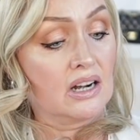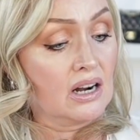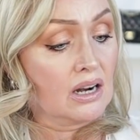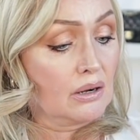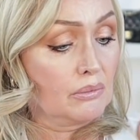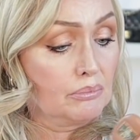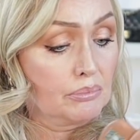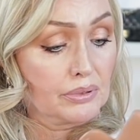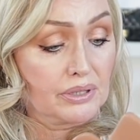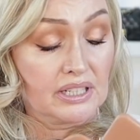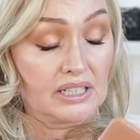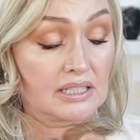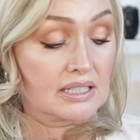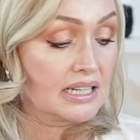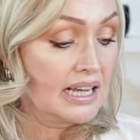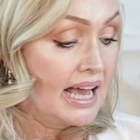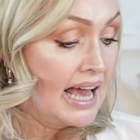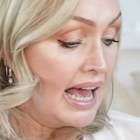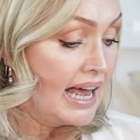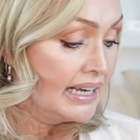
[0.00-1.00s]
are brilliant.
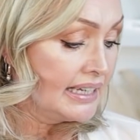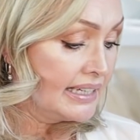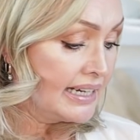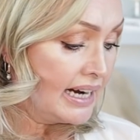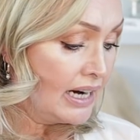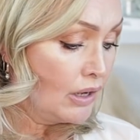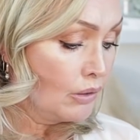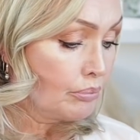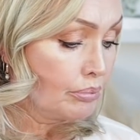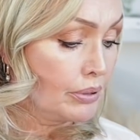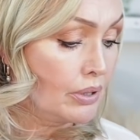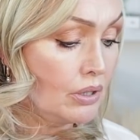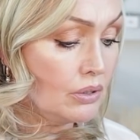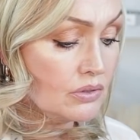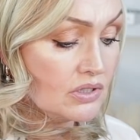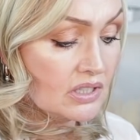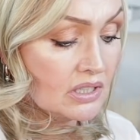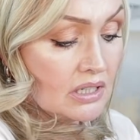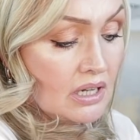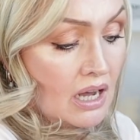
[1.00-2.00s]
Now,
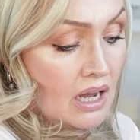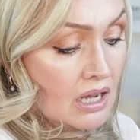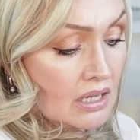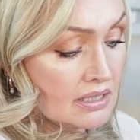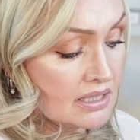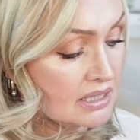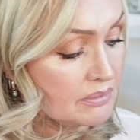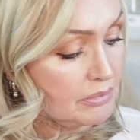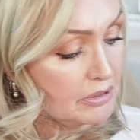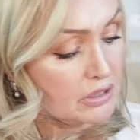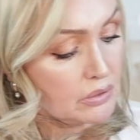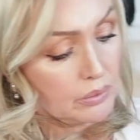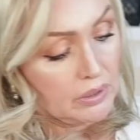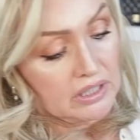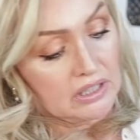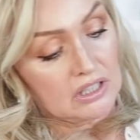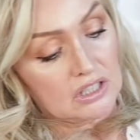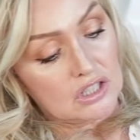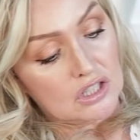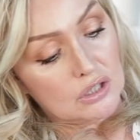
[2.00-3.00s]
pros and cons
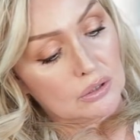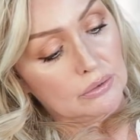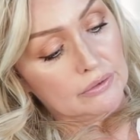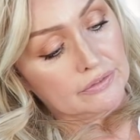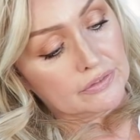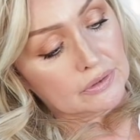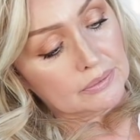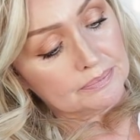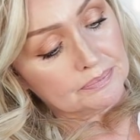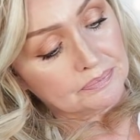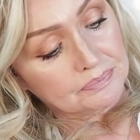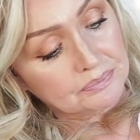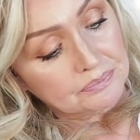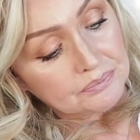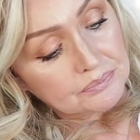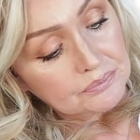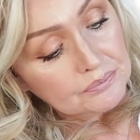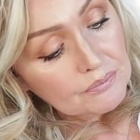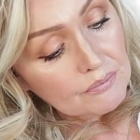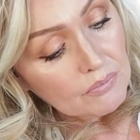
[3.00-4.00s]
between the two of them.
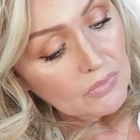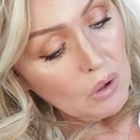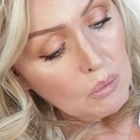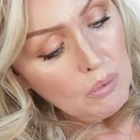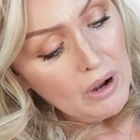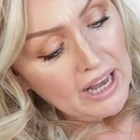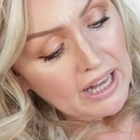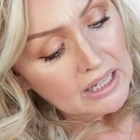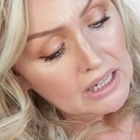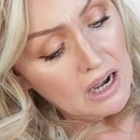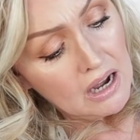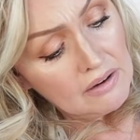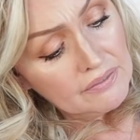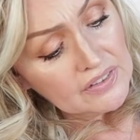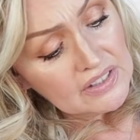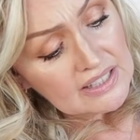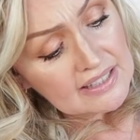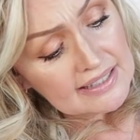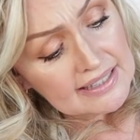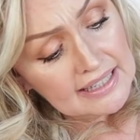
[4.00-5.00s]
Well,
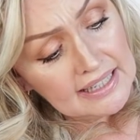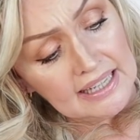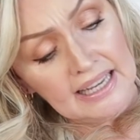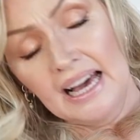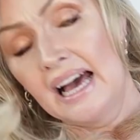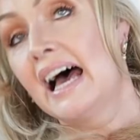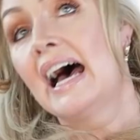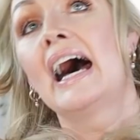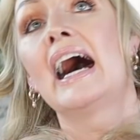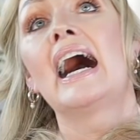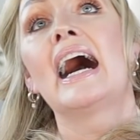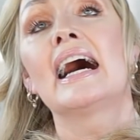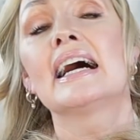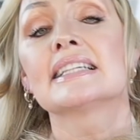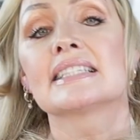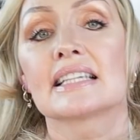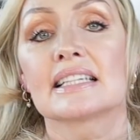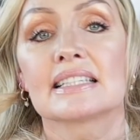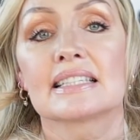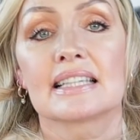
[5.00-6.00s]
obviously,
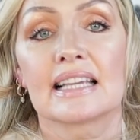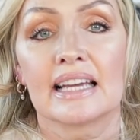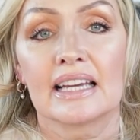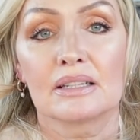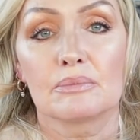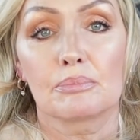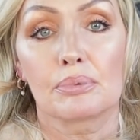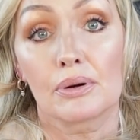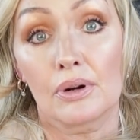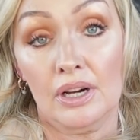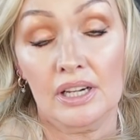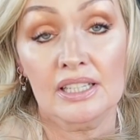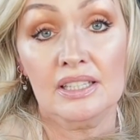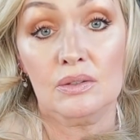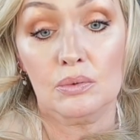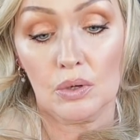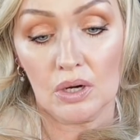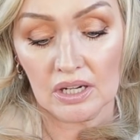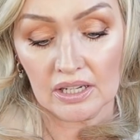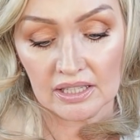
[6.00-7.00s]
as I said,
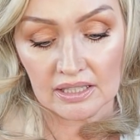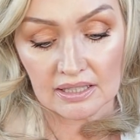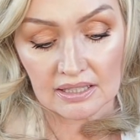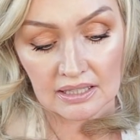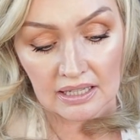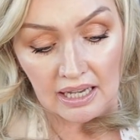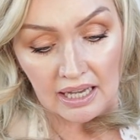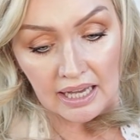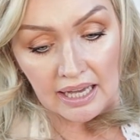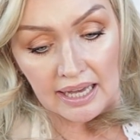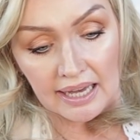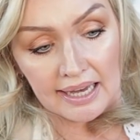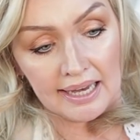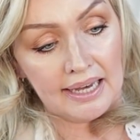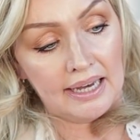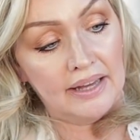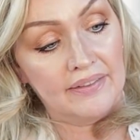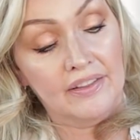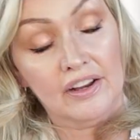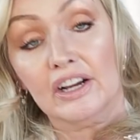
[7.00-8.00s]
price-wise,
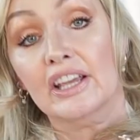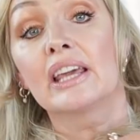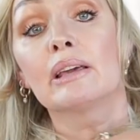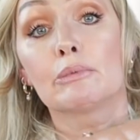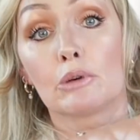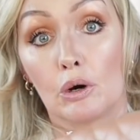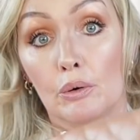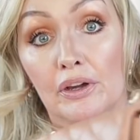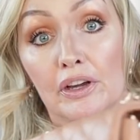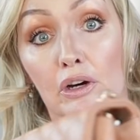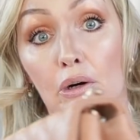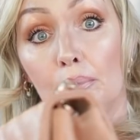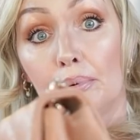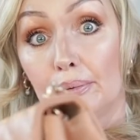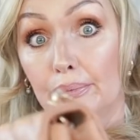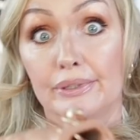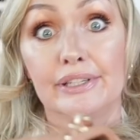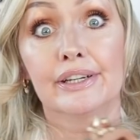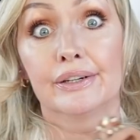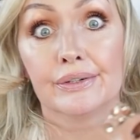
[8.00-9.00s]
they keep going
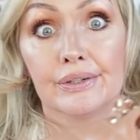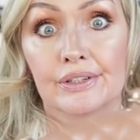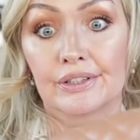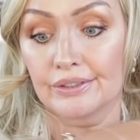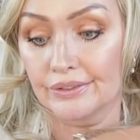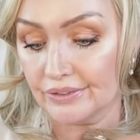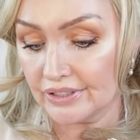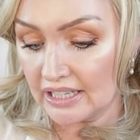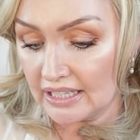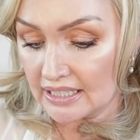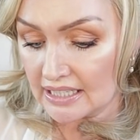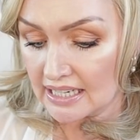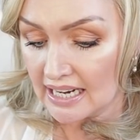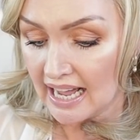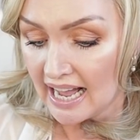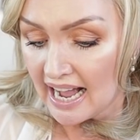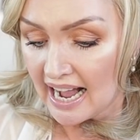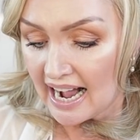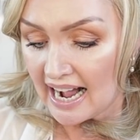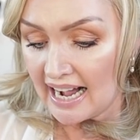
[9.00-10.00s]
up. We all know that.
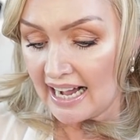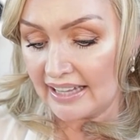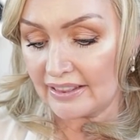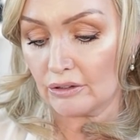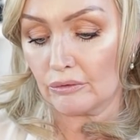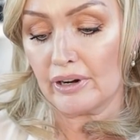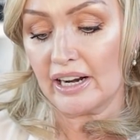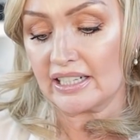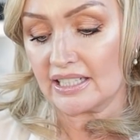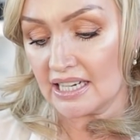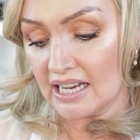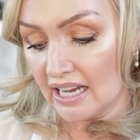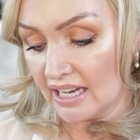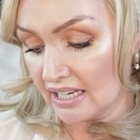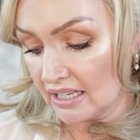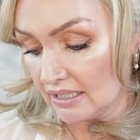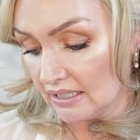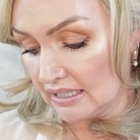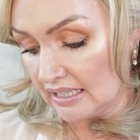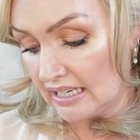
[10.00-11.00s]
And the
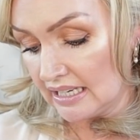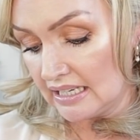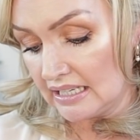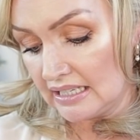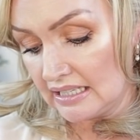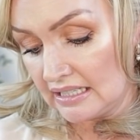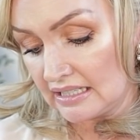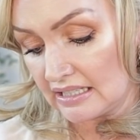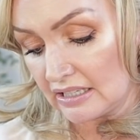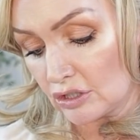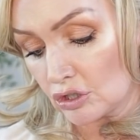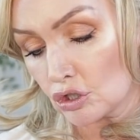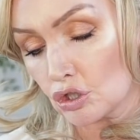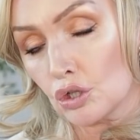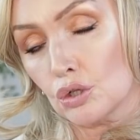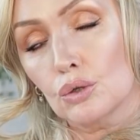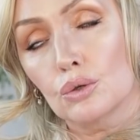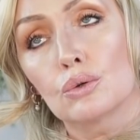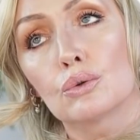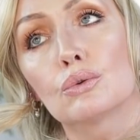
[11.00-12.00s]
rectangle is
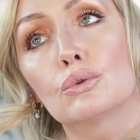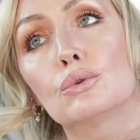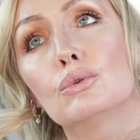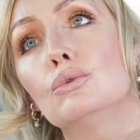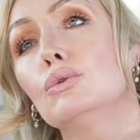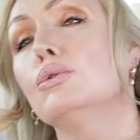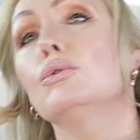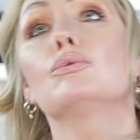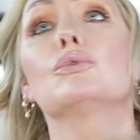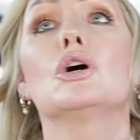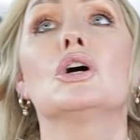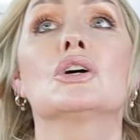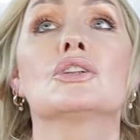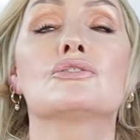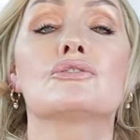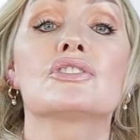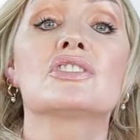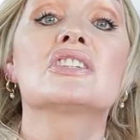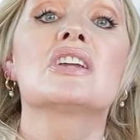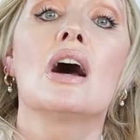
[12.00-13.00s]

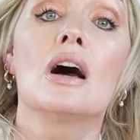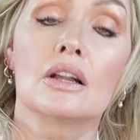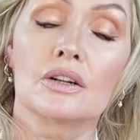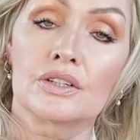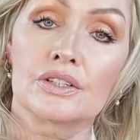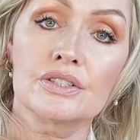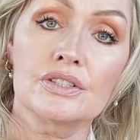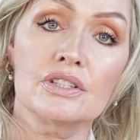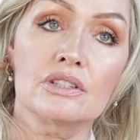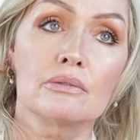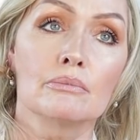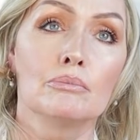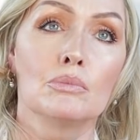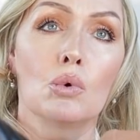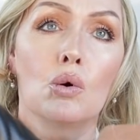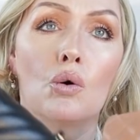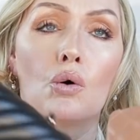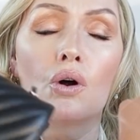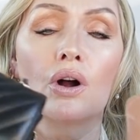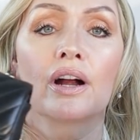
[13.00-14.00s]
$200
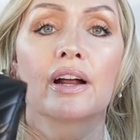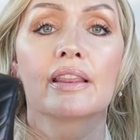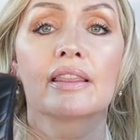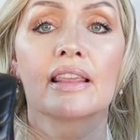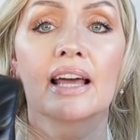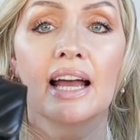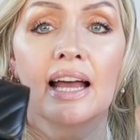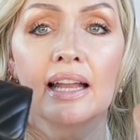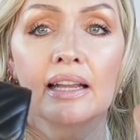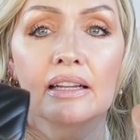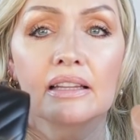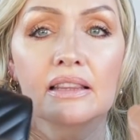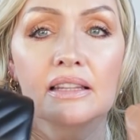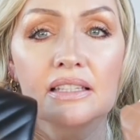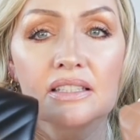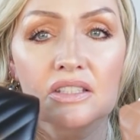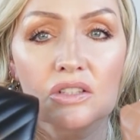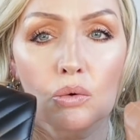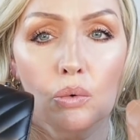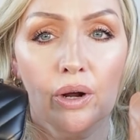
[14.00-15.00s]
more than
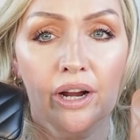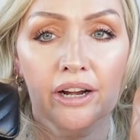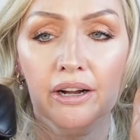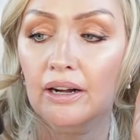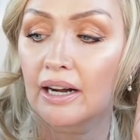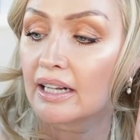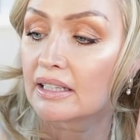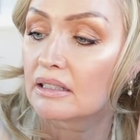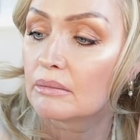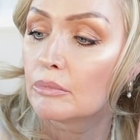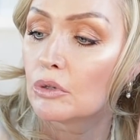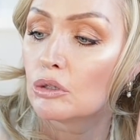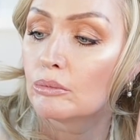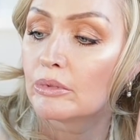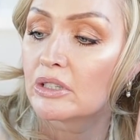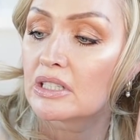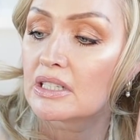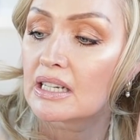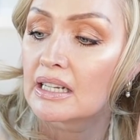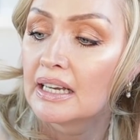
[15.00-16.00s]
the square at the
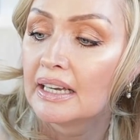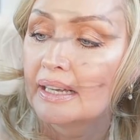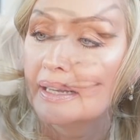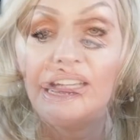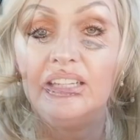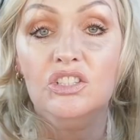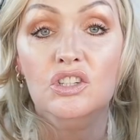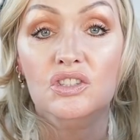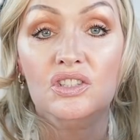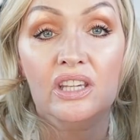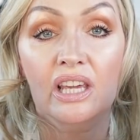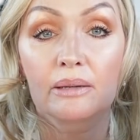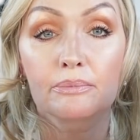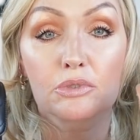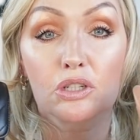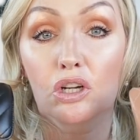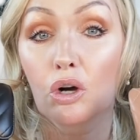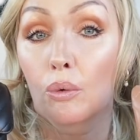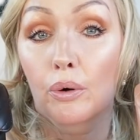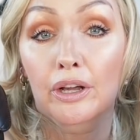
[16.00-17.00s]
moment. They just
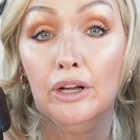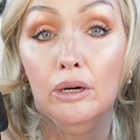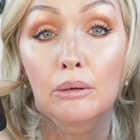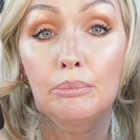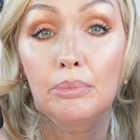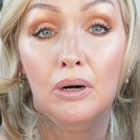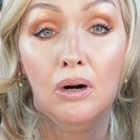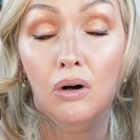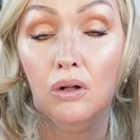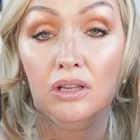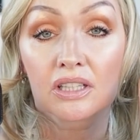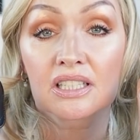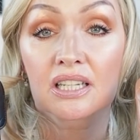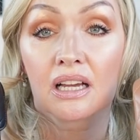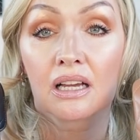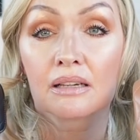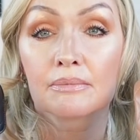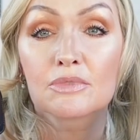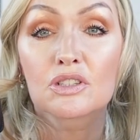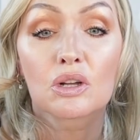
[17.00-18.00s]
keep going up all the
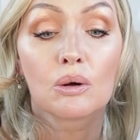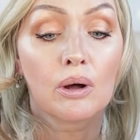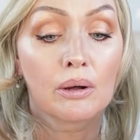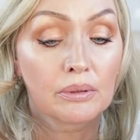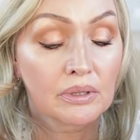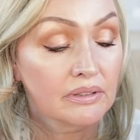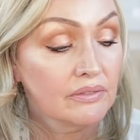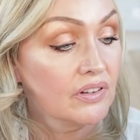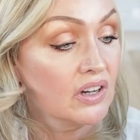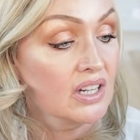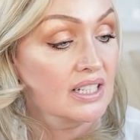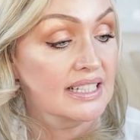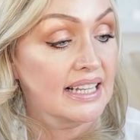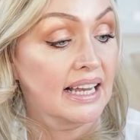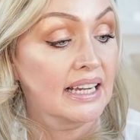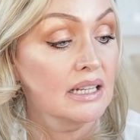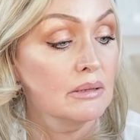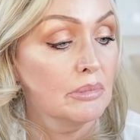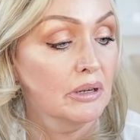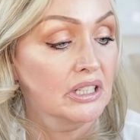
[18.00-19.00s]
time. So I would advise
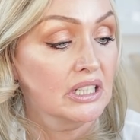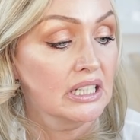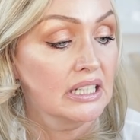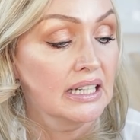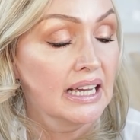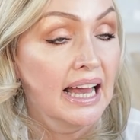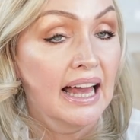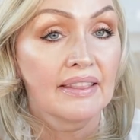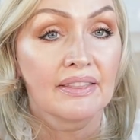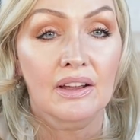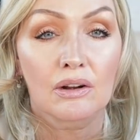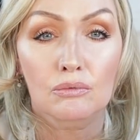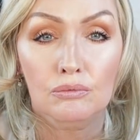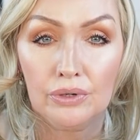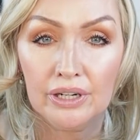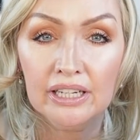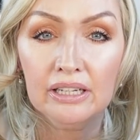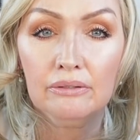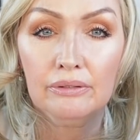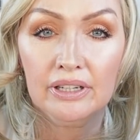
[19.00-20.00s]
anybody that
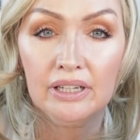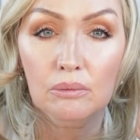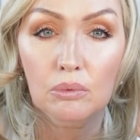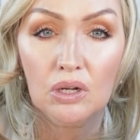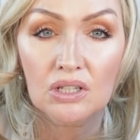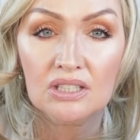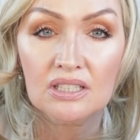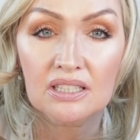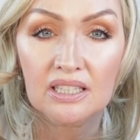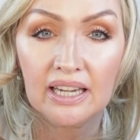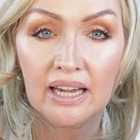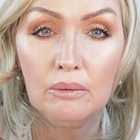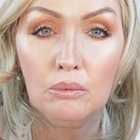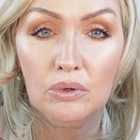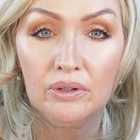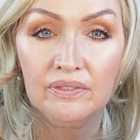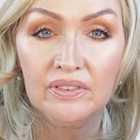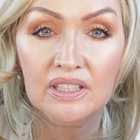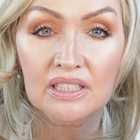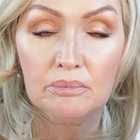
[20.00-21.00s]
really, really wants to get
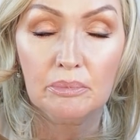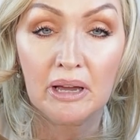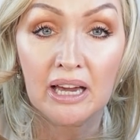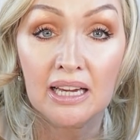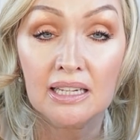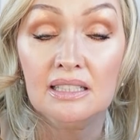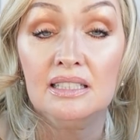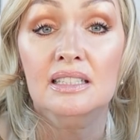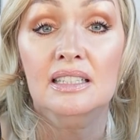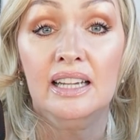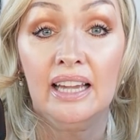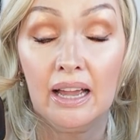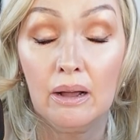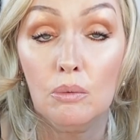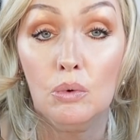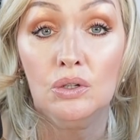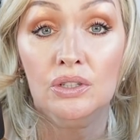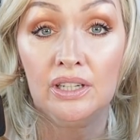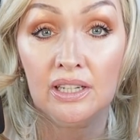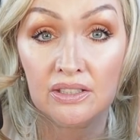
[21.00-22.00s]
one of these bags to
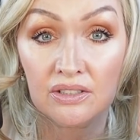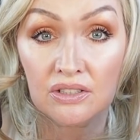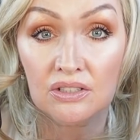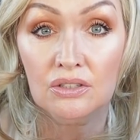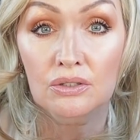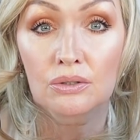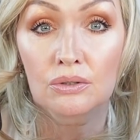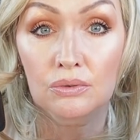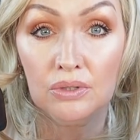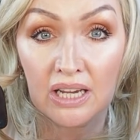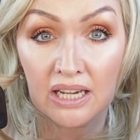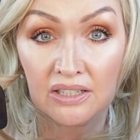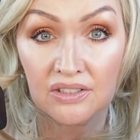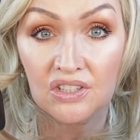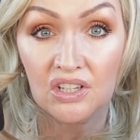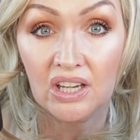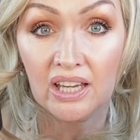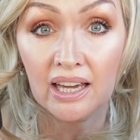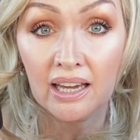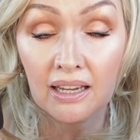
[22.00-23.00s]
get one as soon
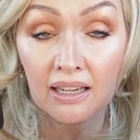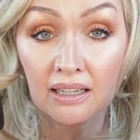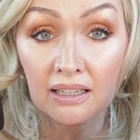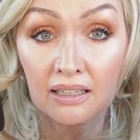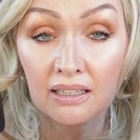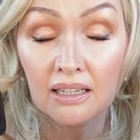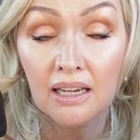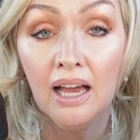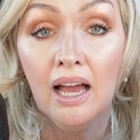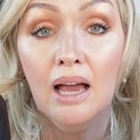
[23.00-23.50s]
as you can,